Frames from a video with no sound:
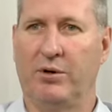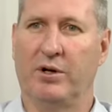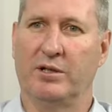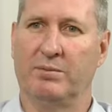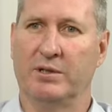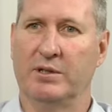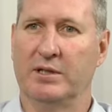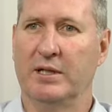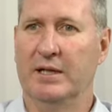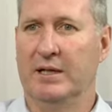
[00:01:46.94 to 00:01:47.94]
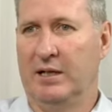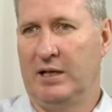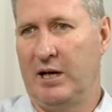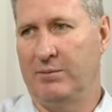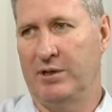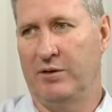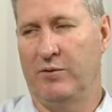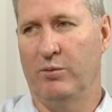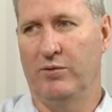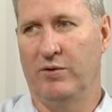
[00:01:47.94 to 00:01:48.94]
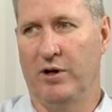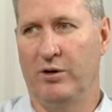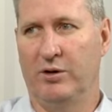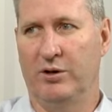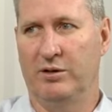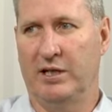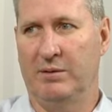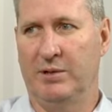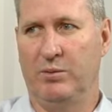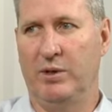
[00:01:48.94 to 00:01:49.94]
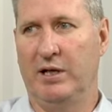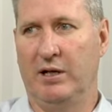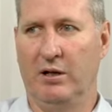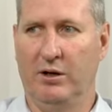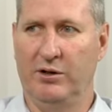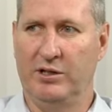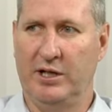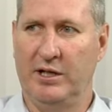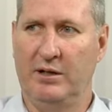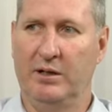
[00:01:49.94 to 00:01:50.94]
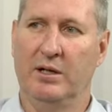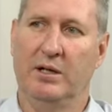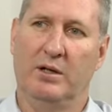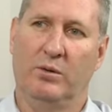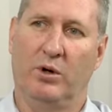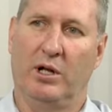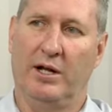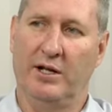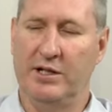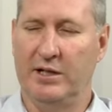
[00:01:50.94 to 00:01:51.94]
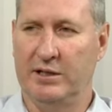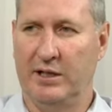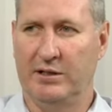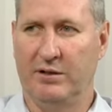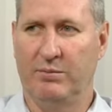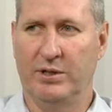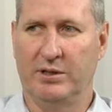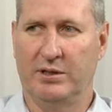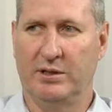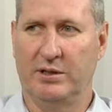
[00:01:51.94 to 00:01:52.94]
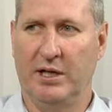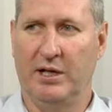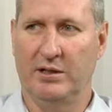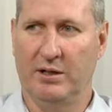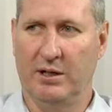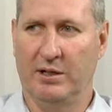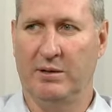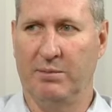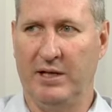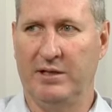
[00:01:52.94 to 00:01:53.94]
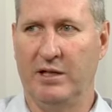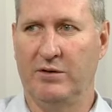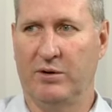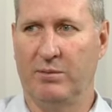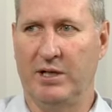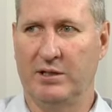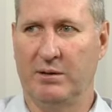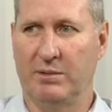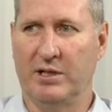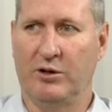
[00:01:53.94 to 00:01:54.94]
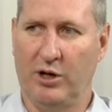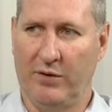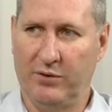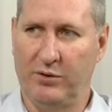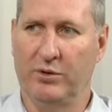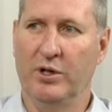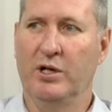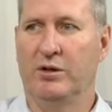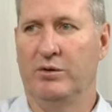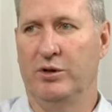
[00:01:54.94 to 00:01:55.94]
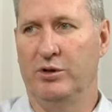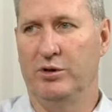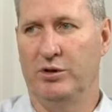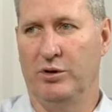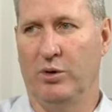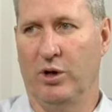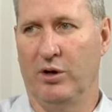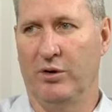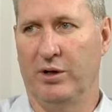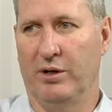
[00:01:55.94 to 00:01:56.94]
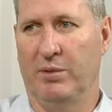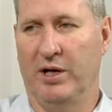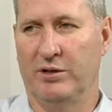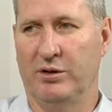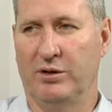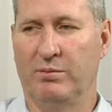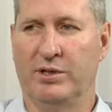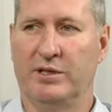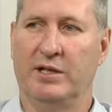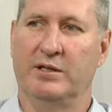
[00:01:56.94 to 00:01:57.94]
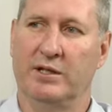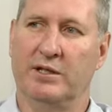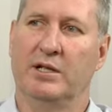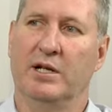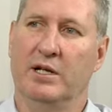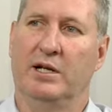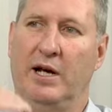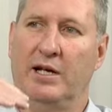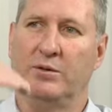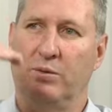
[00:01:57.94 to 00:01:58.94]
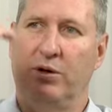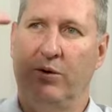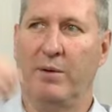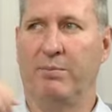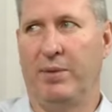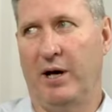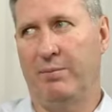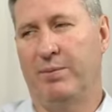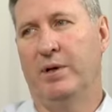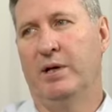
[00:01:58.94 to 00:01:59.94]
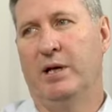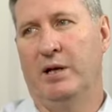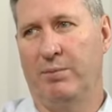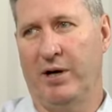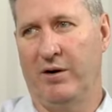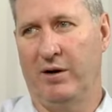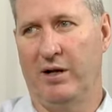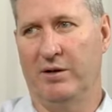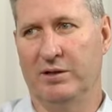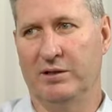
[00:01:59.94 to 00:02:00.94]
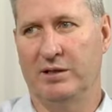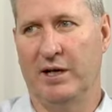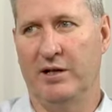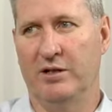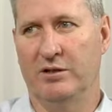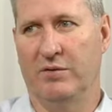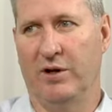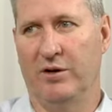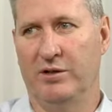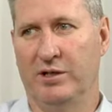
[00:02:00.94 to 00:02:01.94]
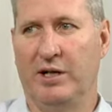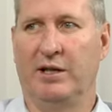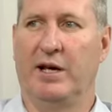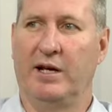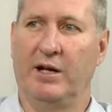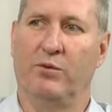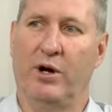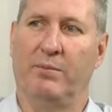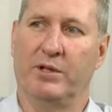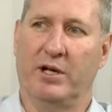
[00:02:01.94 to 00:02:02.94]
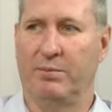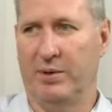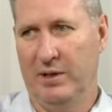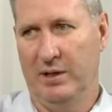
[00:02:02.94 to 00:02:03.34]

products business, comes in the form of load curtailment. We get load shedding. What energy-intensive businesses get is a message from Eskom is that you have to reduce your load by a certain percentage. As we ramp up in parallel in stages of load shedding, they get ramped up